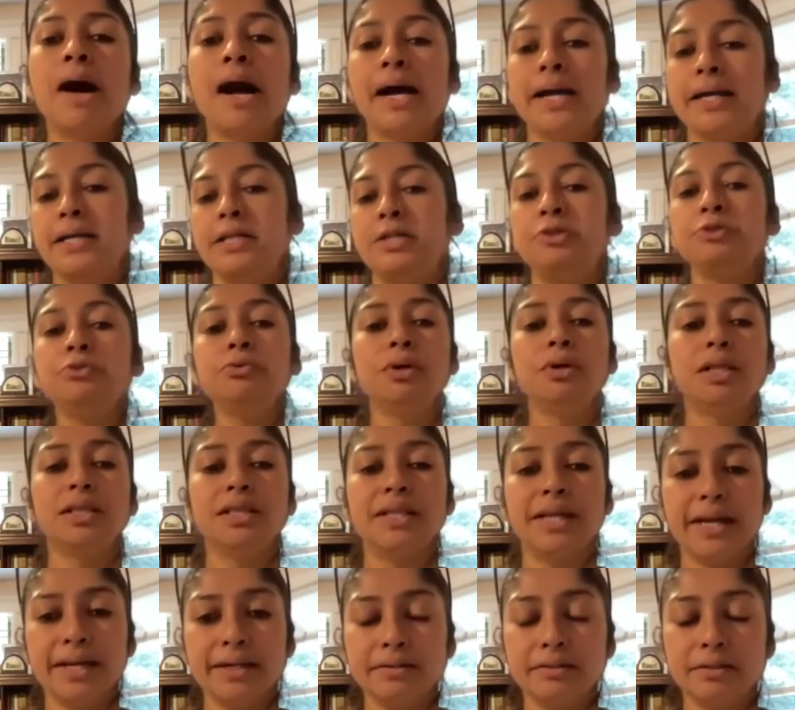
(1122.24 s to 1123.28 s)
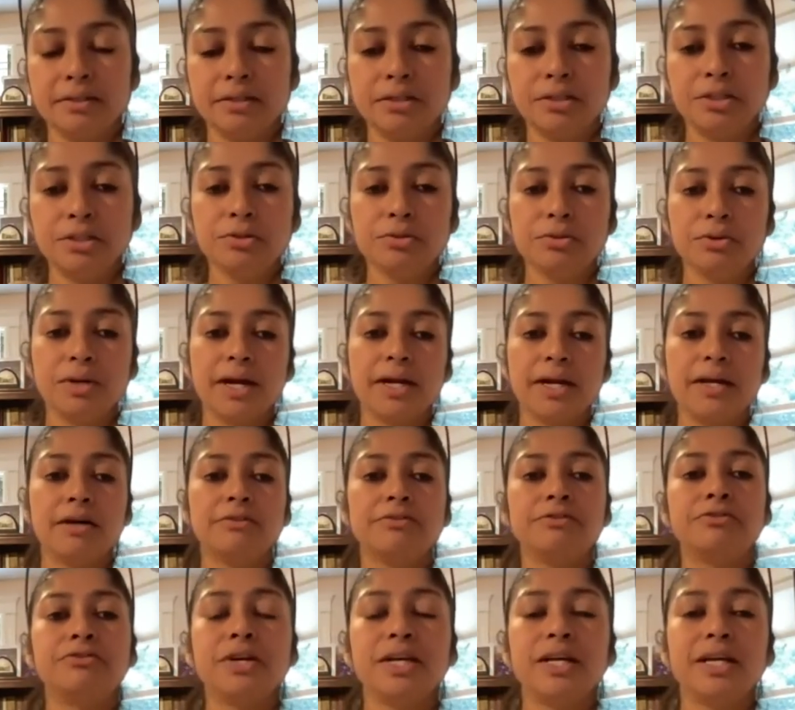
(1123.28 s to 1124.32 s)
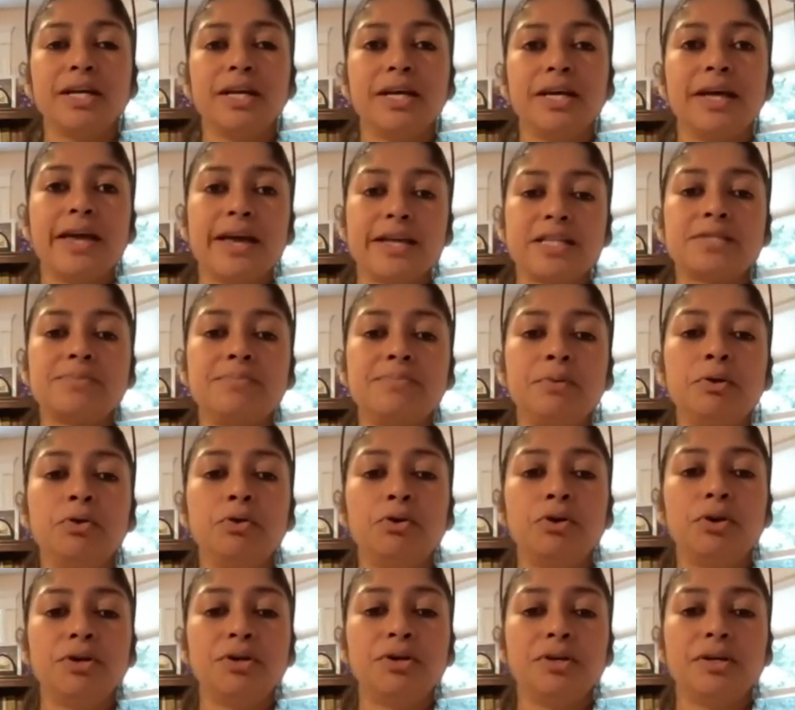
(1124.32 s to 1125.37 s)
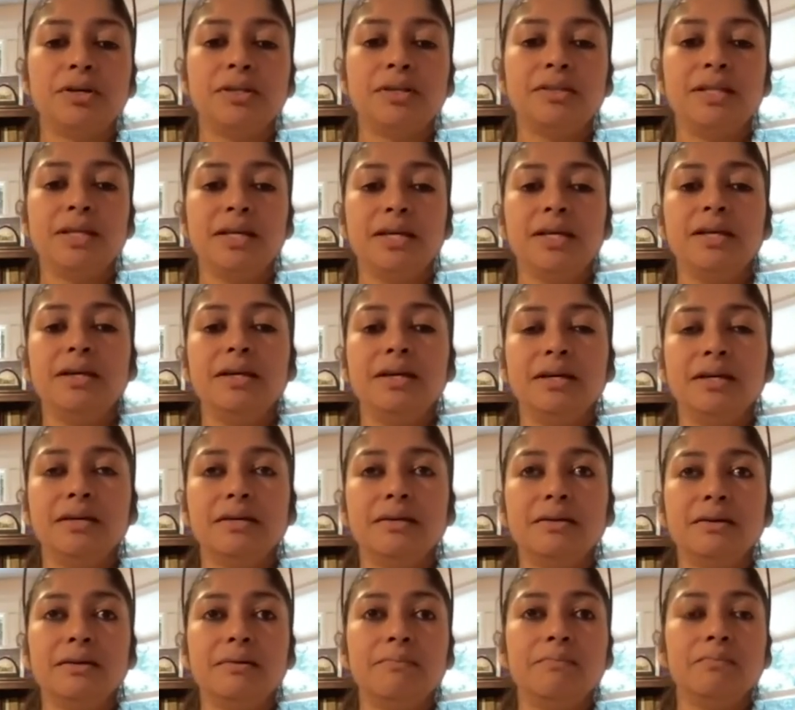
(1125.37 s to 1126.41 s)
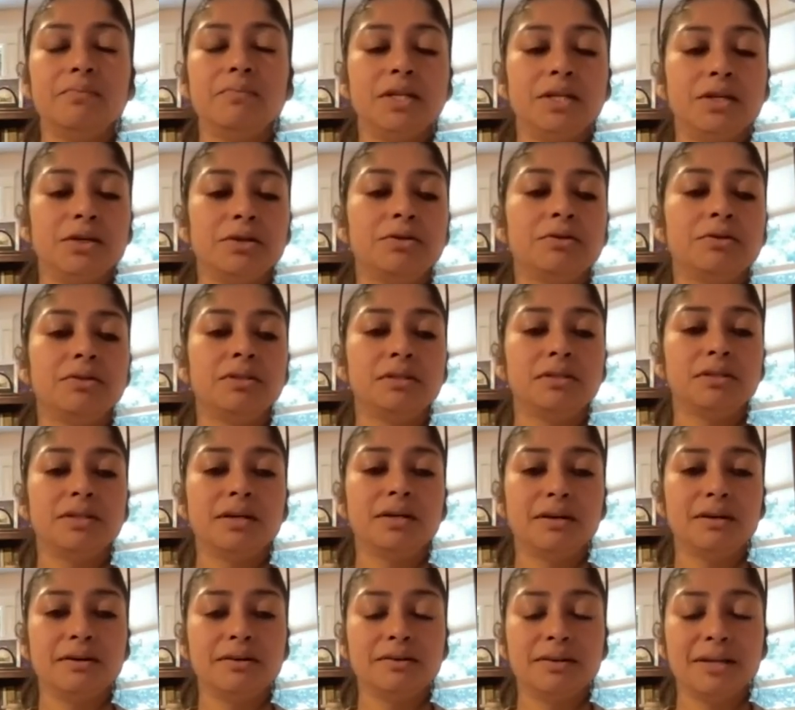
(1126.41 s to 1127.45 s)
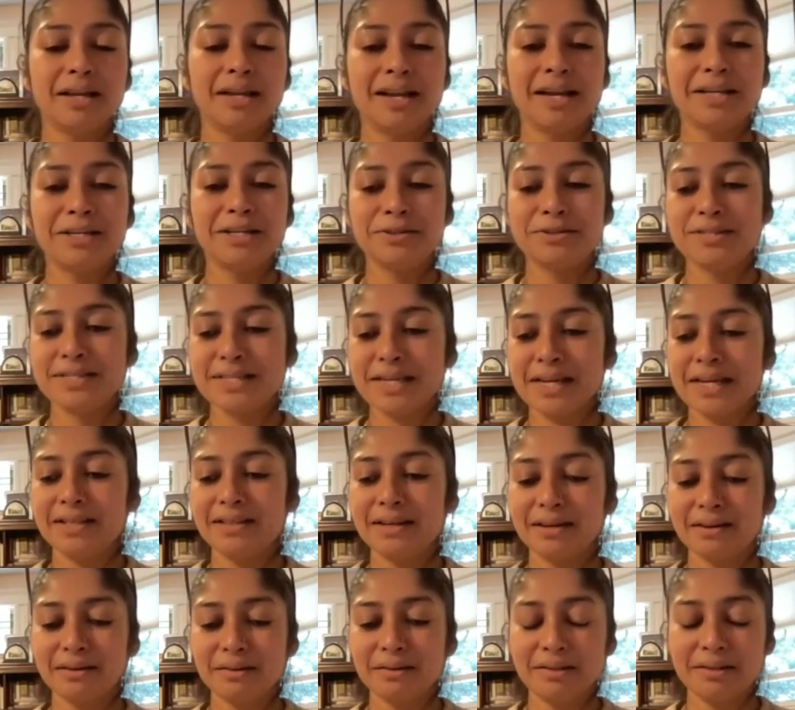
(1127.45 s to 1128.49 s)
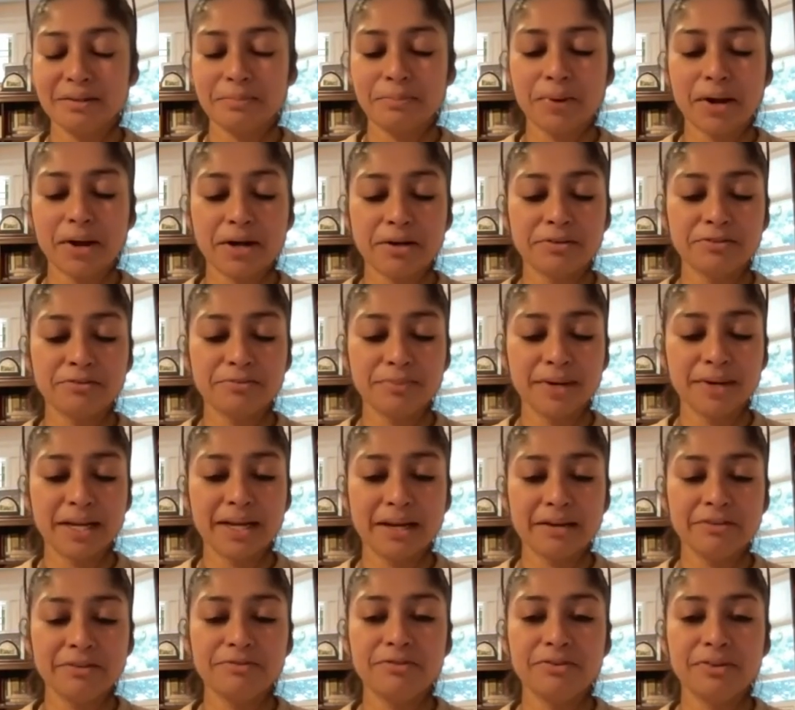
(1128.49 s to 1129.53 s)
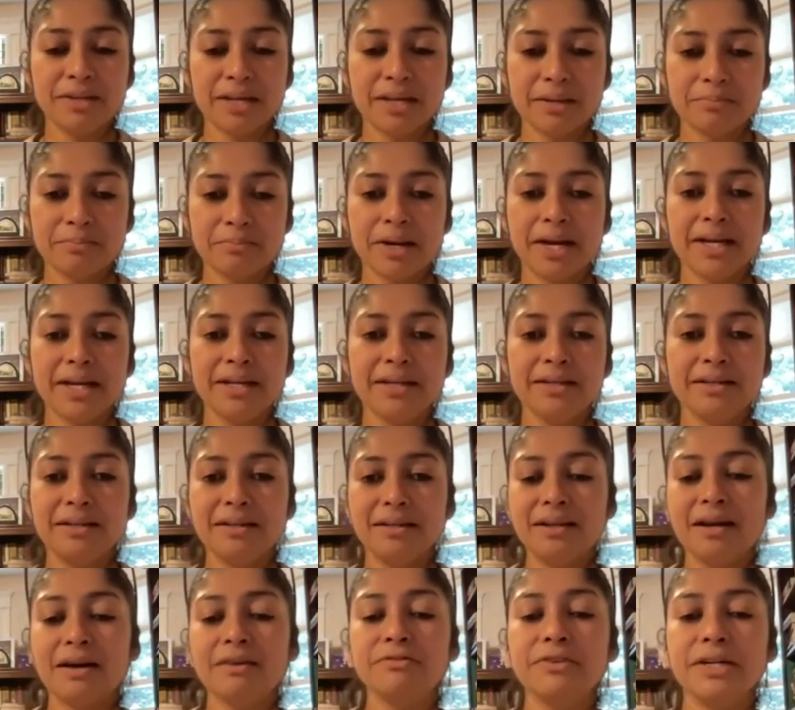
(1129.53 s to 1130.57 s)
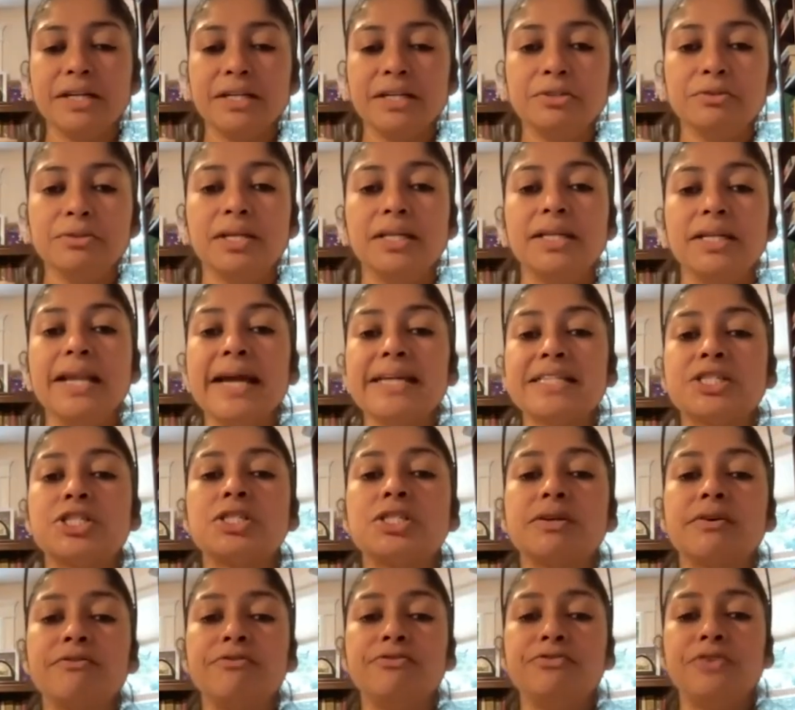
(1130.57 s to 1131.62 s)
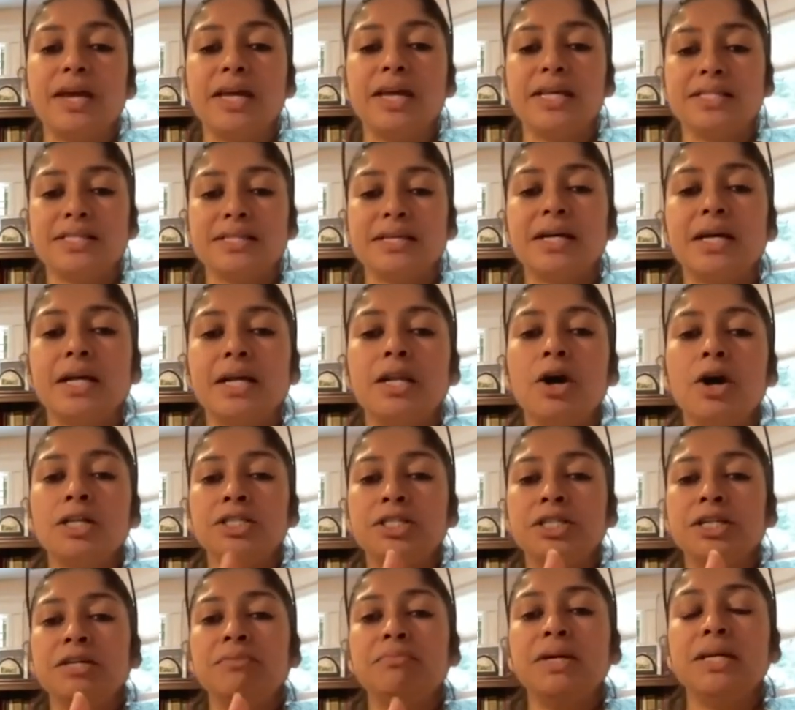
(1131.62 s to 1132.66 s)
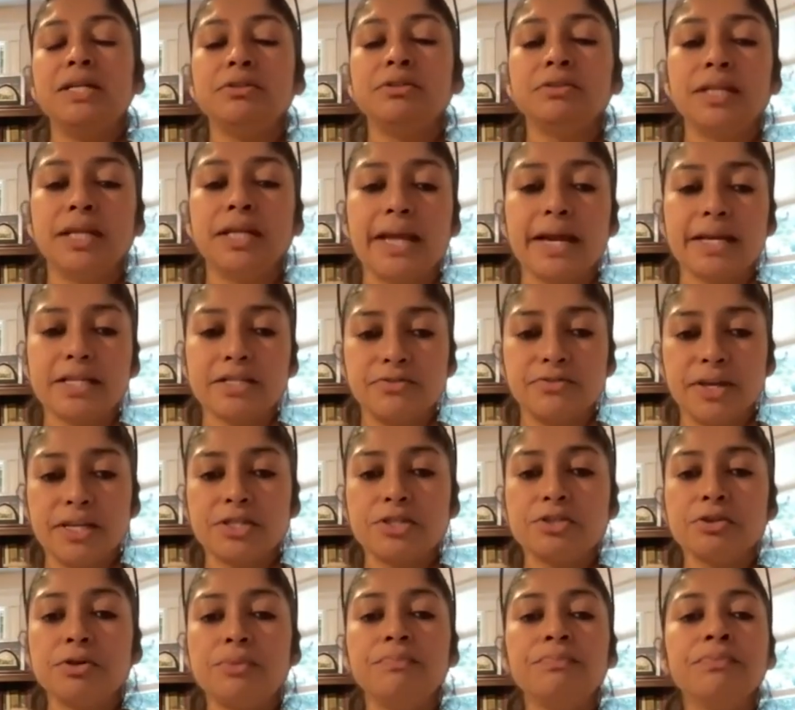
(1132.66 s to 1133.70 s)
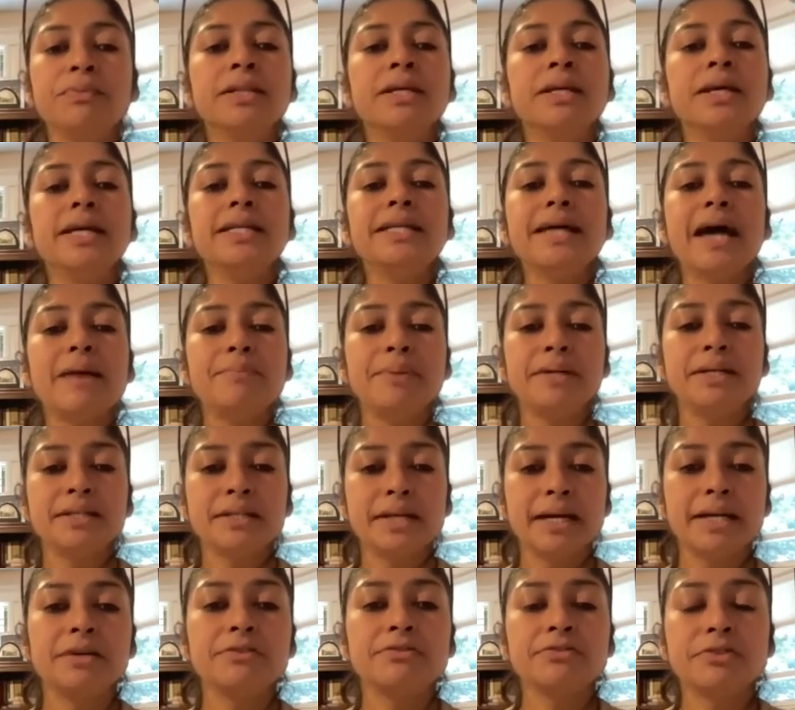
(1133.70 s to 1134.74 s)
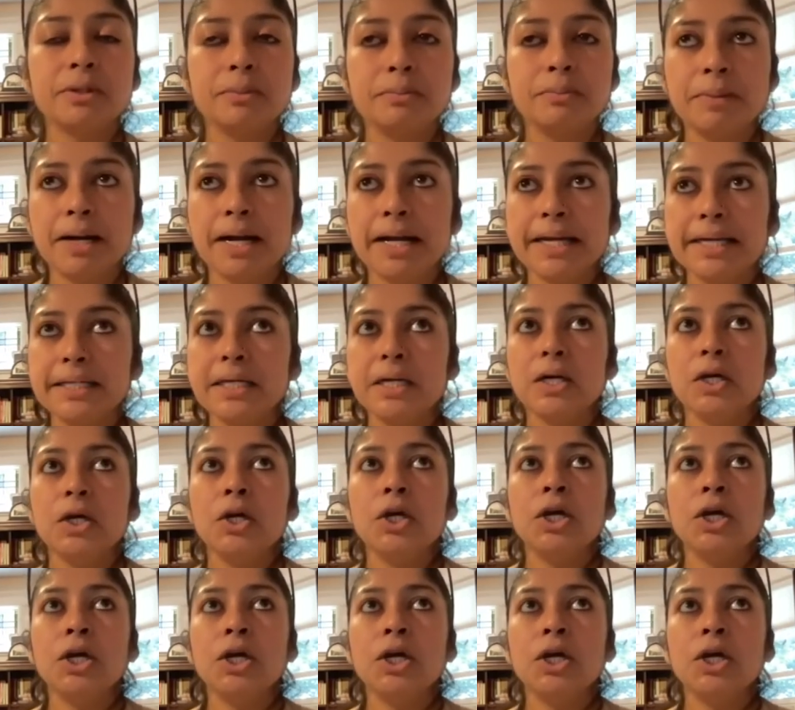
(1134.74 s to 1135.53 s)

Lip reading: my tool then to kind of explore the, you know, the, like you say, the part of my life, like my love into the next phase, launching me into the next phase. So it happened kind of combined.